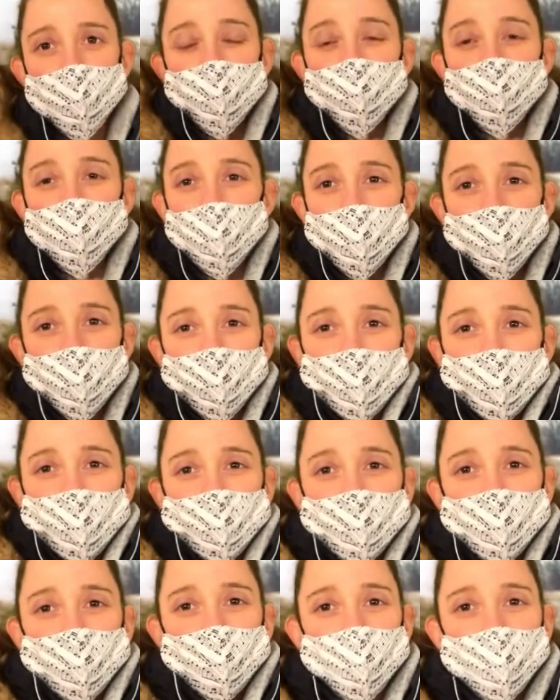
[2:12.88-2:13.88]
We
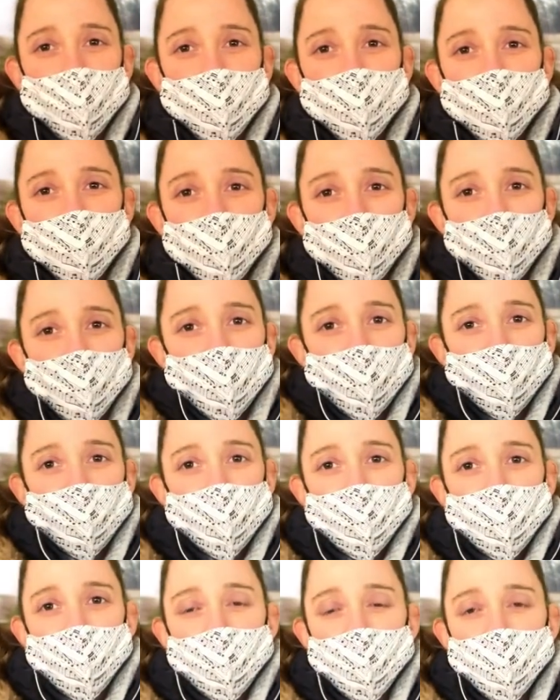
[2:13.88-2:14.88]
are going
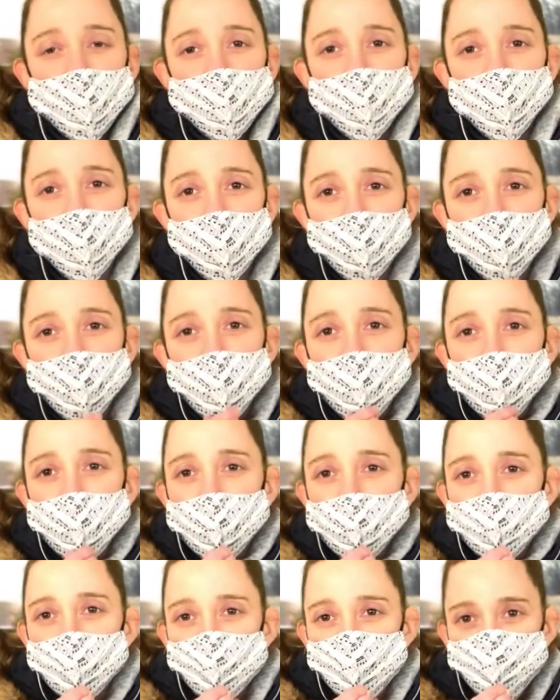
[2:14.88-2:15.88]
to do the
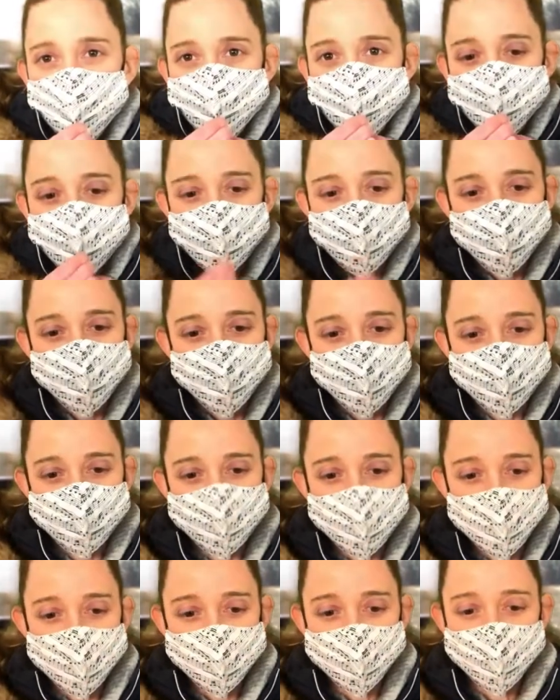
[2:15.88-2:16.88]
song
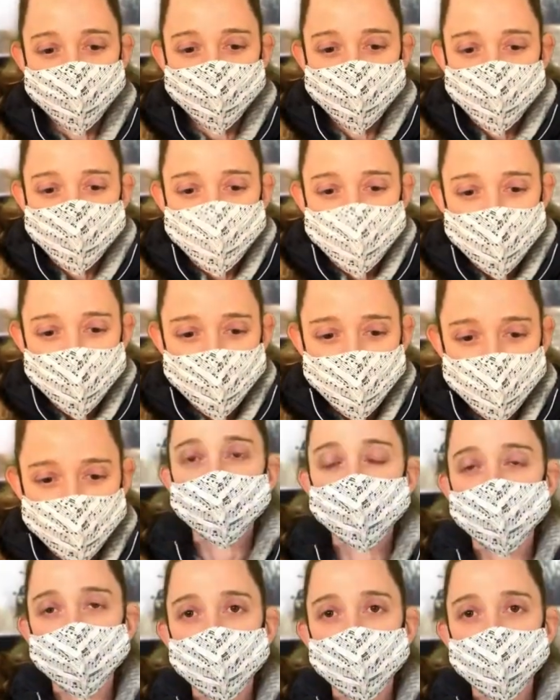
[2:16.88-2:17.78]
Riding in a Buggy.